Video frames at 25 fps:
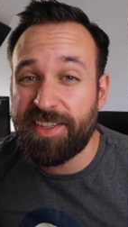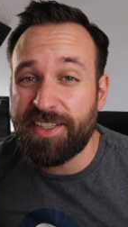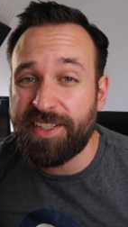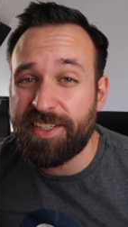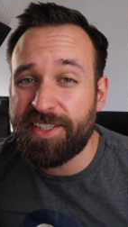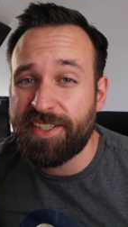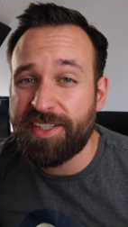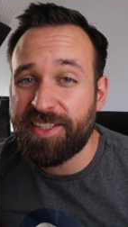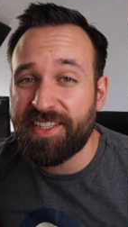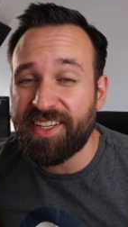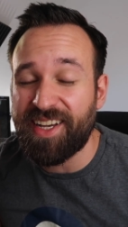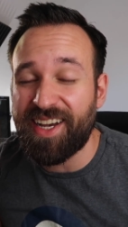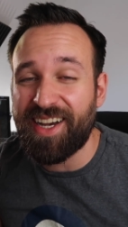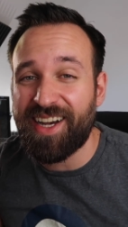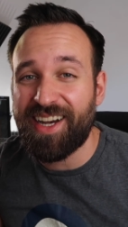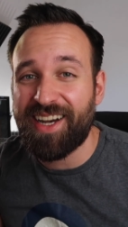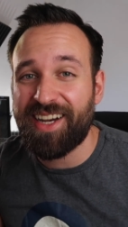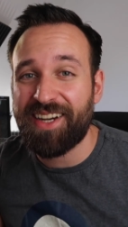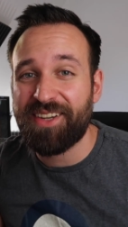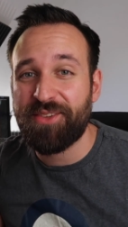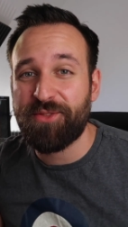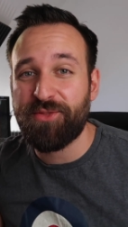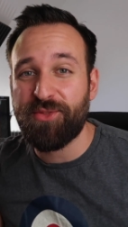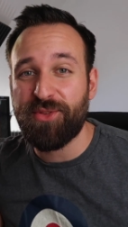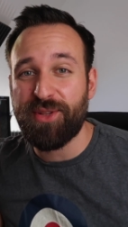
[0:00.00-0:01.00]
this
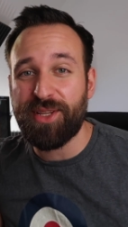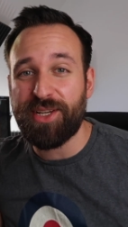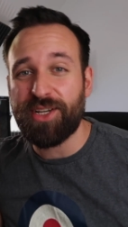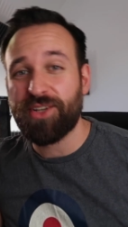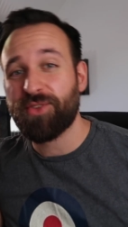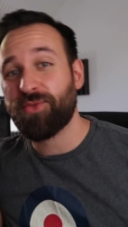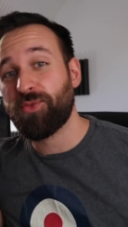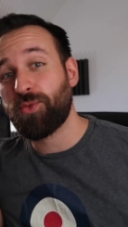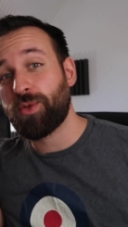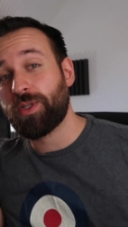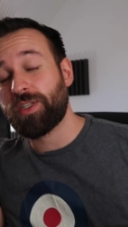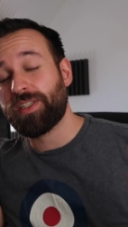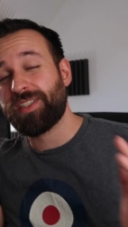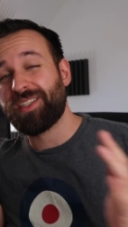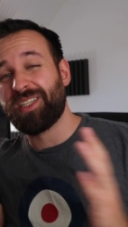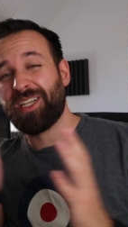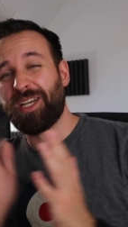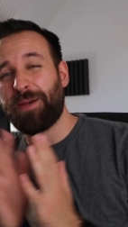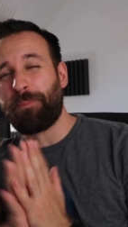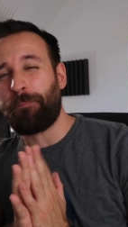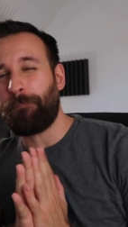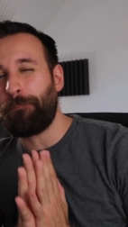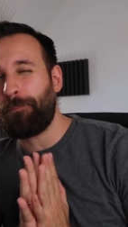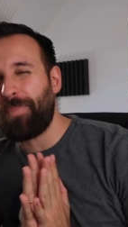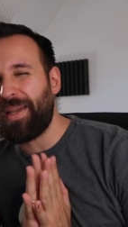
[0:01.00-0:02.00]
uh, vlog was
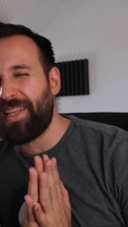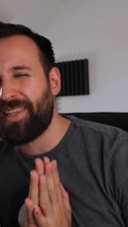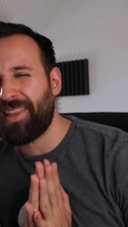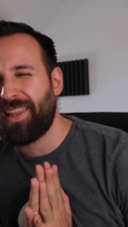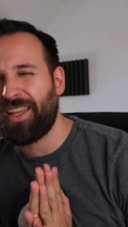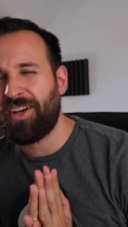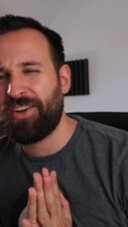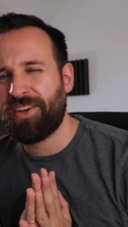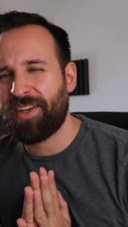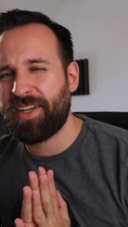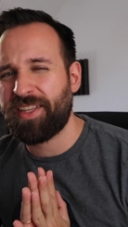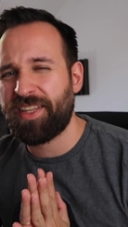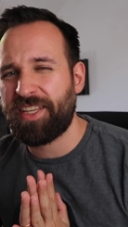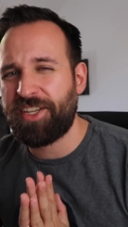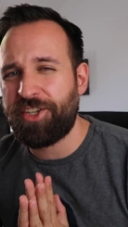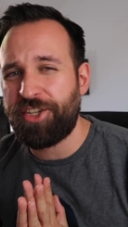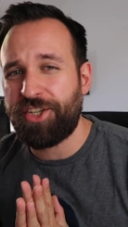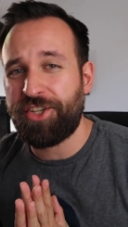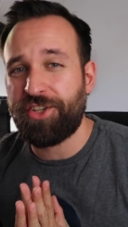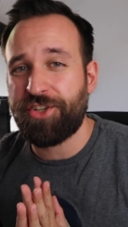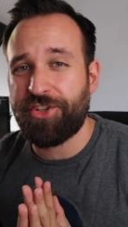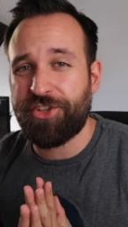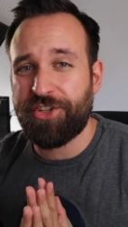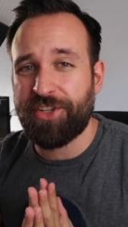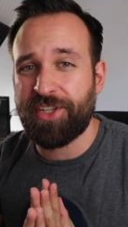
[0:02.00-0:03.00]
a bit longer than
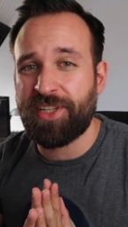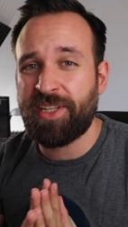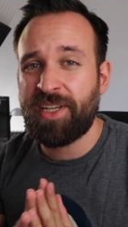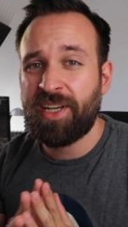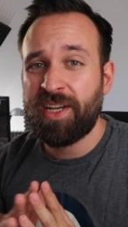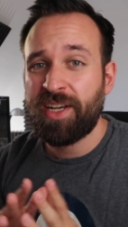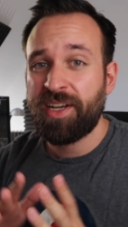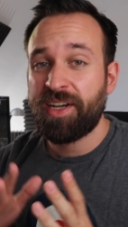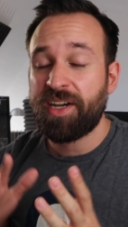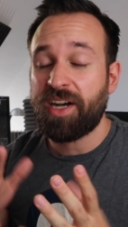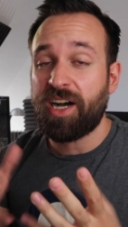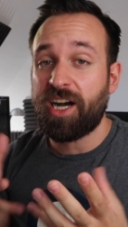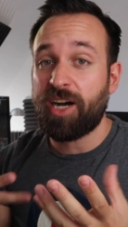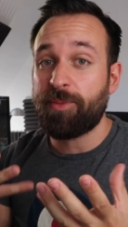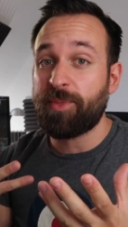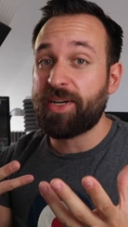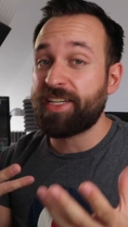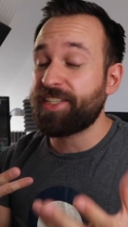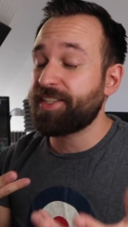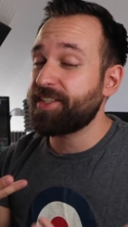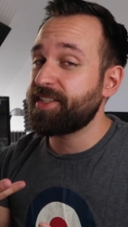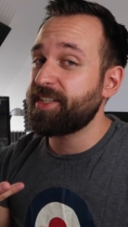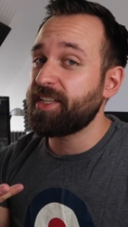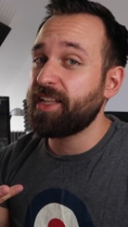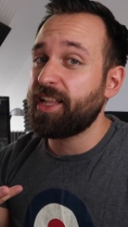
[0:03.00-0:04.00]
usual. Um, I
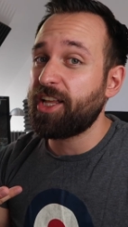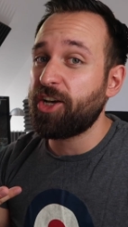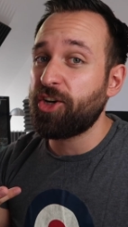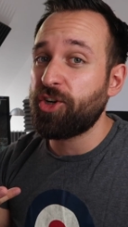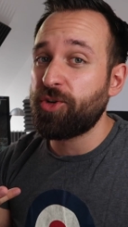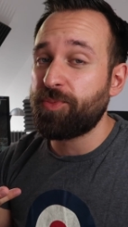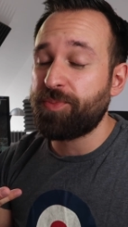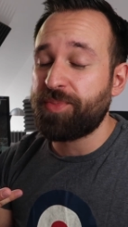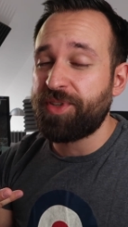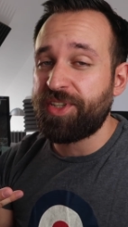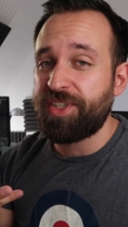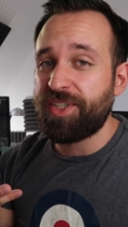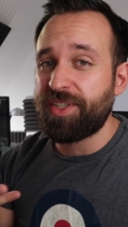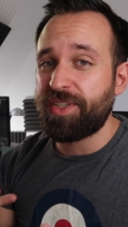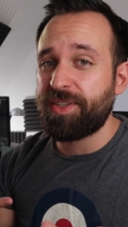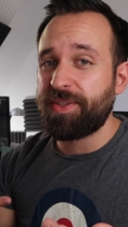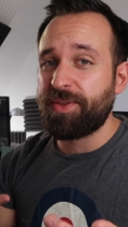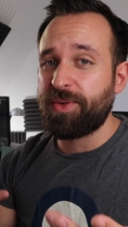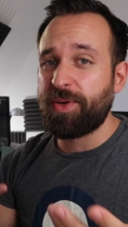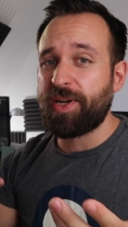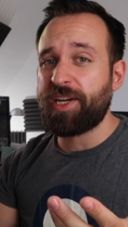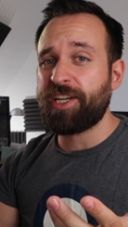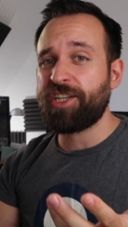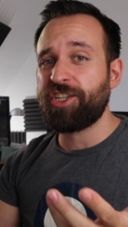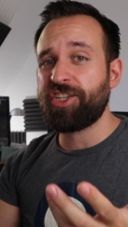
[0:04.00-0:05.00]
still hope
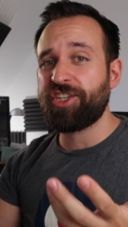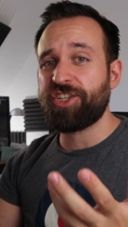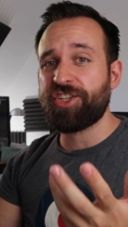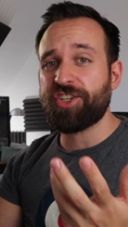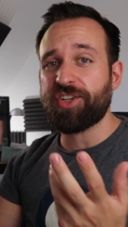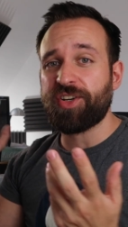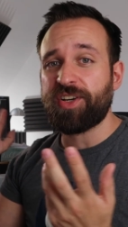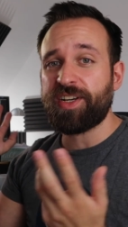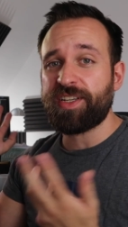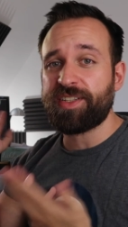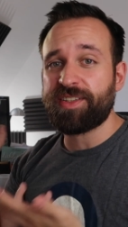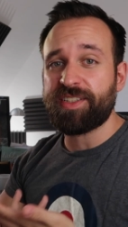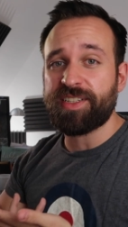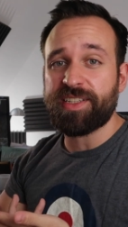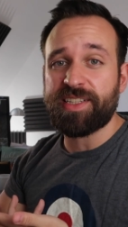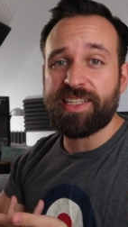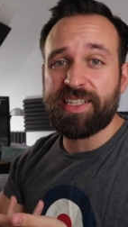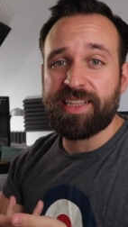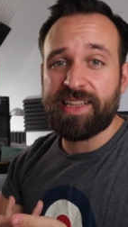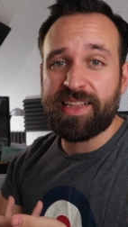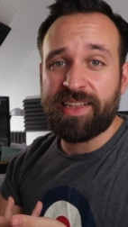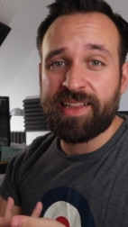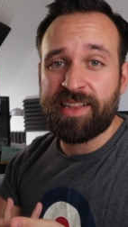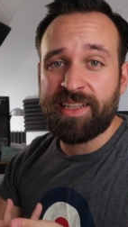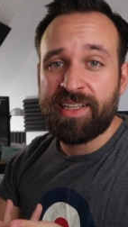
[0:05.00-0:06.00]
you enjoyed the
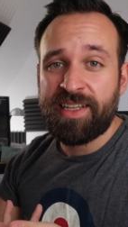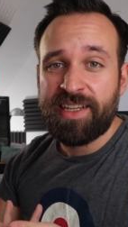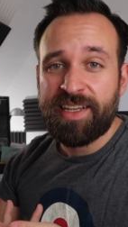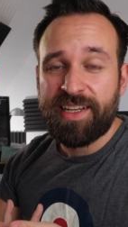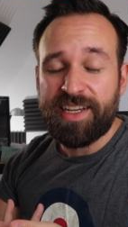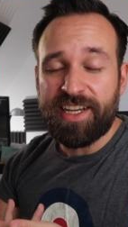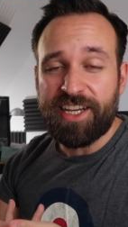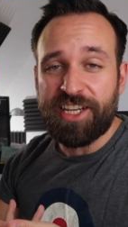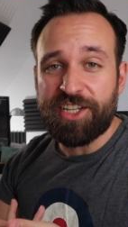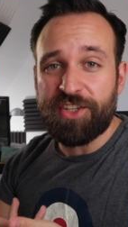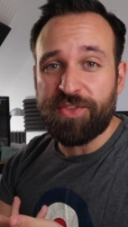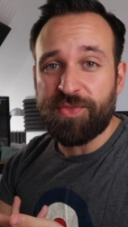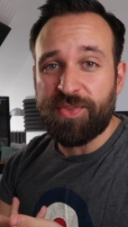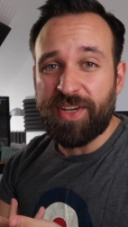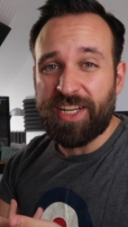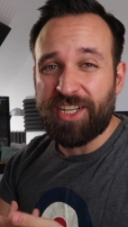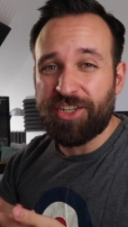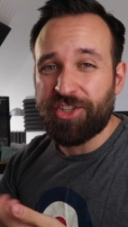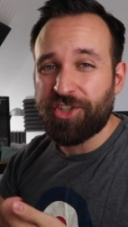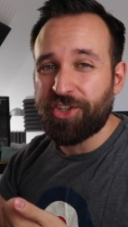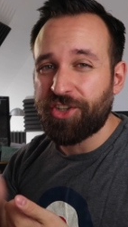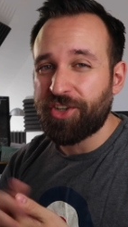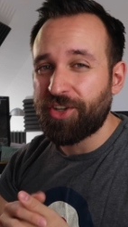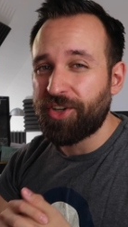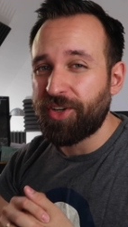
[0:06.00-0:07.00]
little
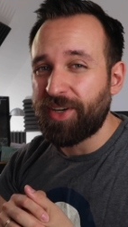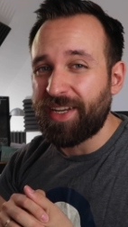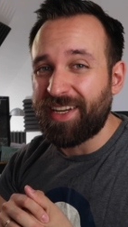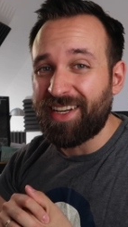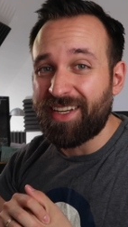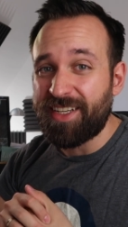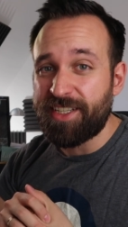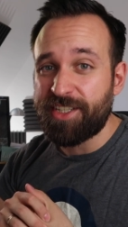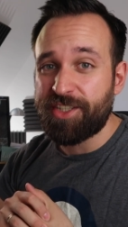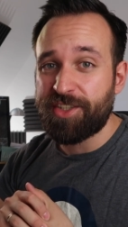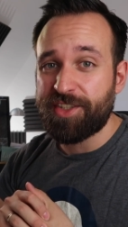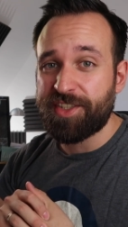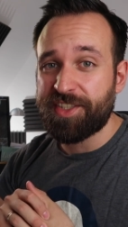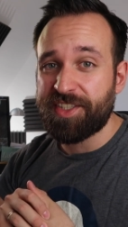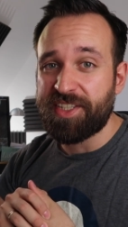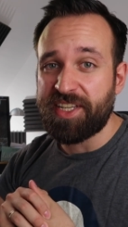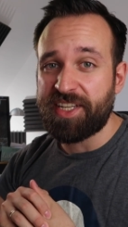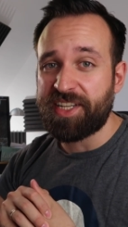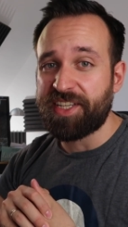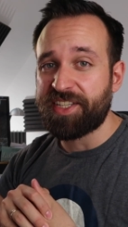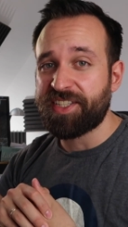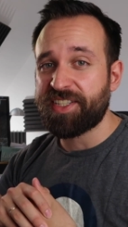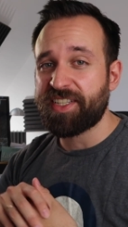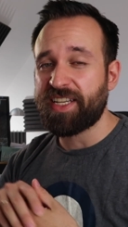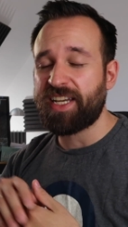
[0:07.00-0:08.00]
adventure into
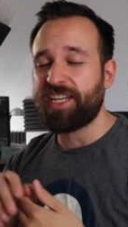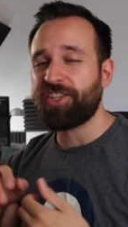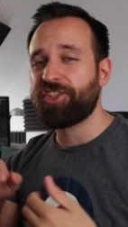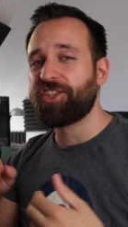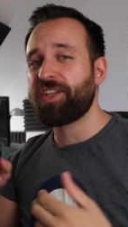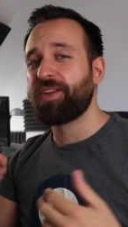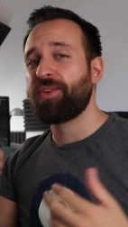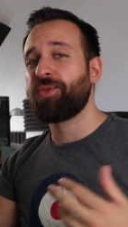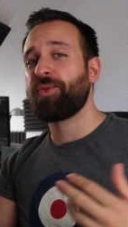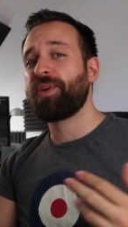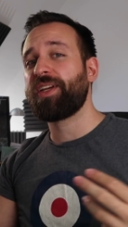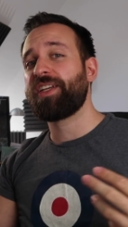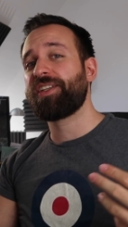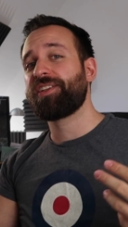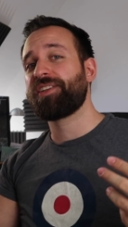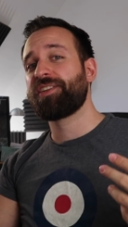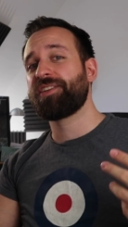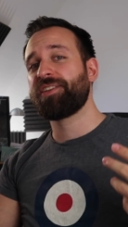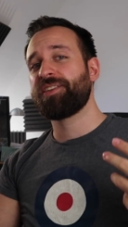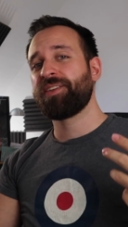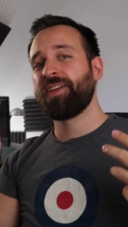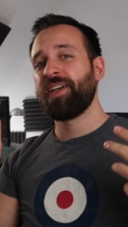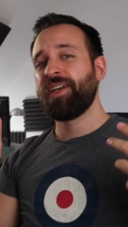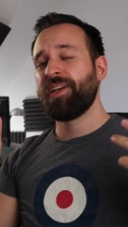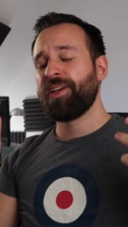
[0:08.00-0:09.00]
static site
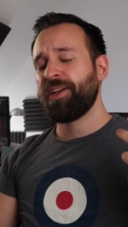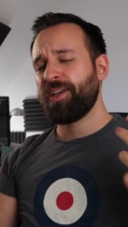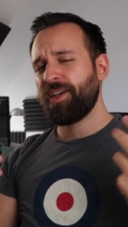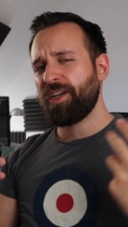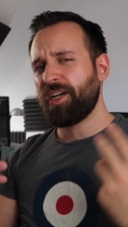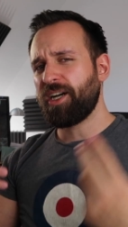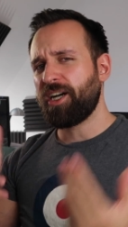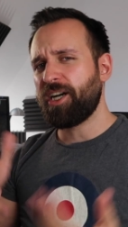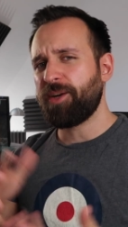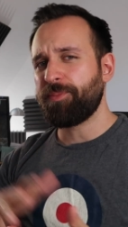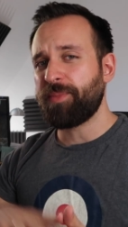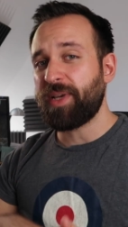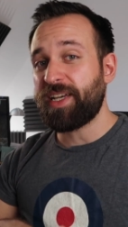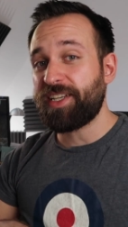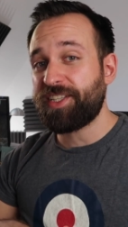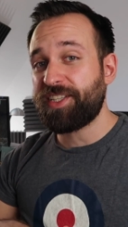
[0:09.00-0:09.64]
generators. Um,